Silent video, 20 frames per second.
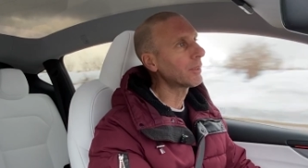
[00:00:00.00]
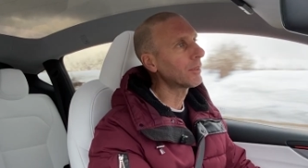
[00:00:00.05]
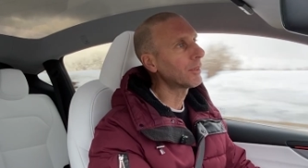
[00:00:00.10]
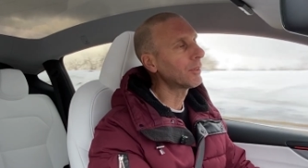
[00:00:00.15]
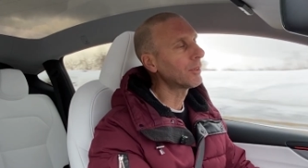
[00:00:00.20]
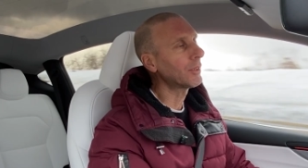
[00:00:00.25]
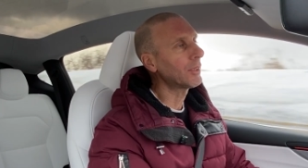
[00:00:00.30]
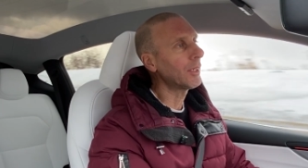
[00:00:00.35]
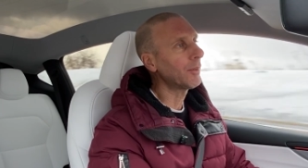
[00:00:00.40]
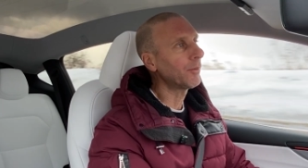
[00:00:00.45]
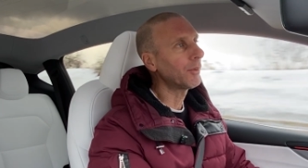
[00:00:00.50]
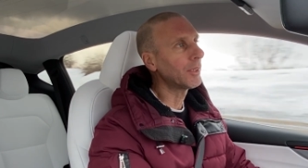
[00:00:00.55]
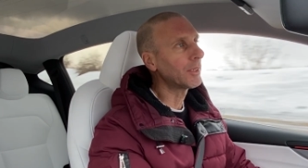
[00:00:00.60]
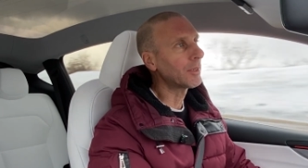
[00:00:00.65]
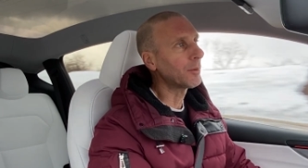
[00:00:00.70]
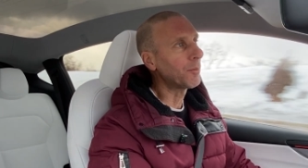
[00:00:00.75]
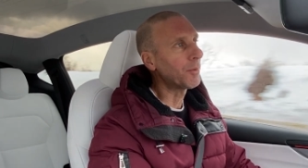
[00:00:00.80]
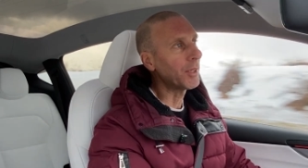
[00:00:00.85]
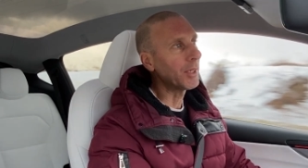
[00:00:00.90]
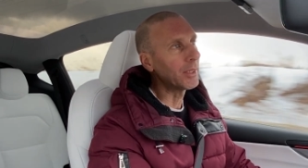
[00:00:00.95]
There's definitely
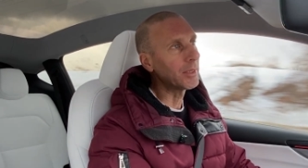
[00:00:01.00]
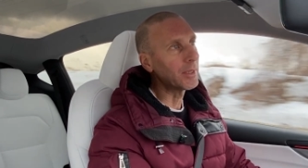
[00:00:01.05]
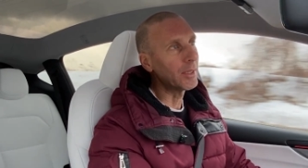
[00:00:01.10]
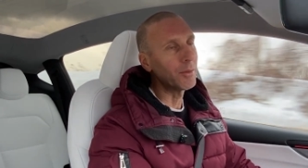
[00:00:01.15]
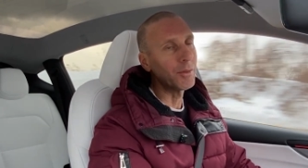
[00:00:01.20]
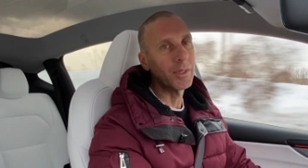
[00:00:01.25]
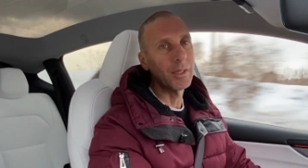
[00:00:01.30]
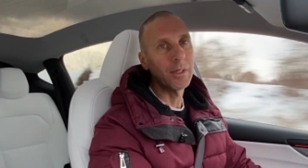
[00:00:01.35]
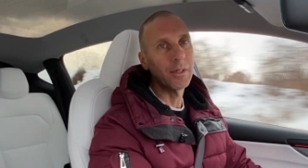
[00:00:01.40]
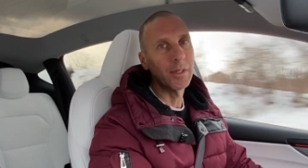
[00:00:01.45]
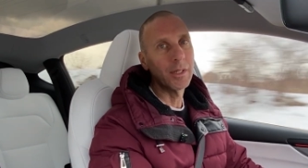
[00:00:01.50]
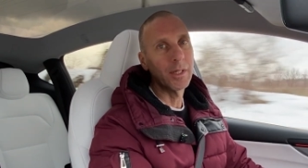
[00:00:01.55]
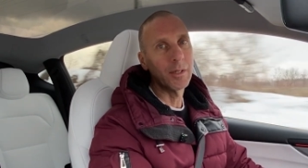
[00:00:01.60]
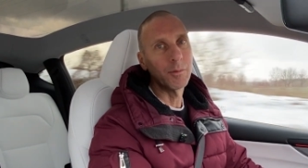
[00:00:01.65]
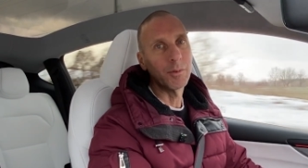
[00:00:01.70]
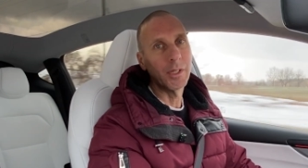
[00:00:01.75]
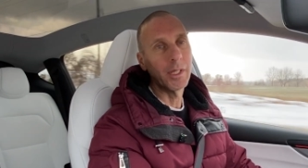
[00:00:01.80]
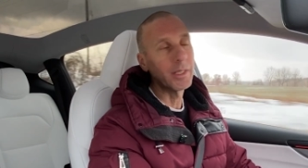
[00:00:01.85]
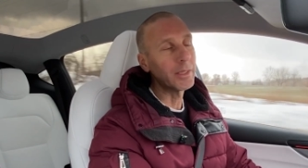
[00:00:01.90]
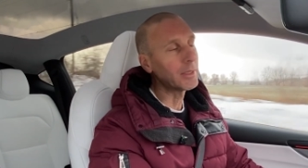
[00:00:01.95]
some things out there that I
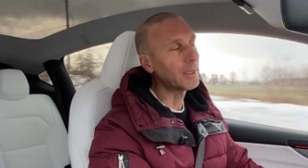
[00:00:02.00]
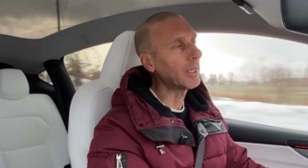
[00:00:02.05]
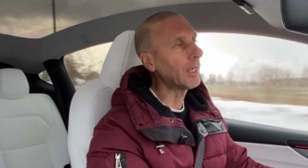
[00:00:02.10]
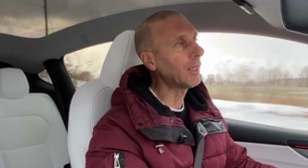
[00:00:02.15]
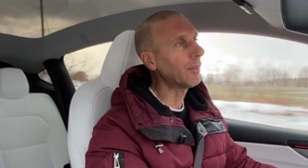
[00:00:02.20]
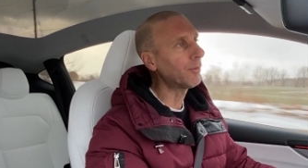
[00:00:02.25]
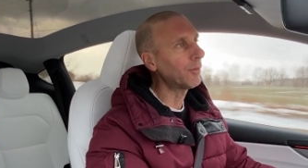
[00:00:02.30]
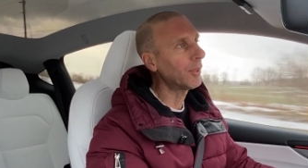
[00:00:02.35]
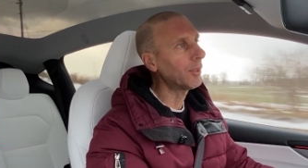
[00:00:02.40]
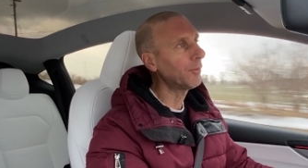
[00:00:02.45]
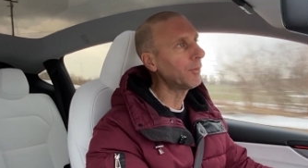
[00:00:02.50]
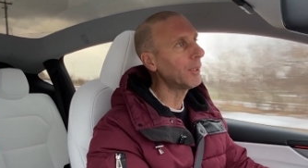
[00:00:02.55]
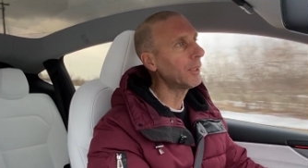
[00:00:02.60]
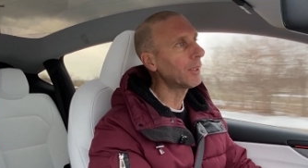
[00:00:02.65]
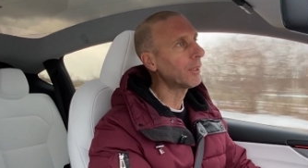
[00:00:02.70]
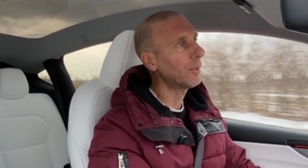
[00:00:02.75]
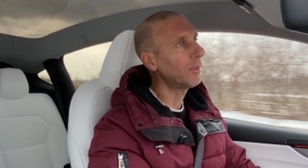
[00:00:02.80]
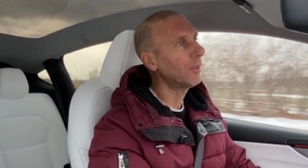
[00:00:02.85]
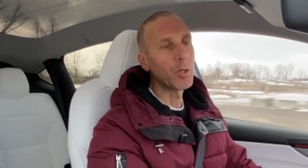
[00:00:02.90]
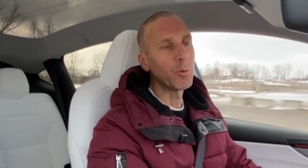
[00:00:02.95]
would like to get for the
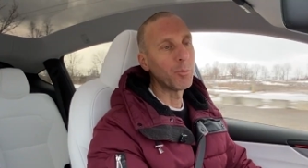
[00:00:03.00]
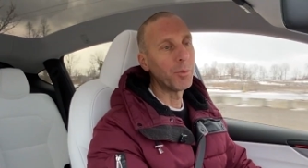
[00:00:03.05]
vehicle.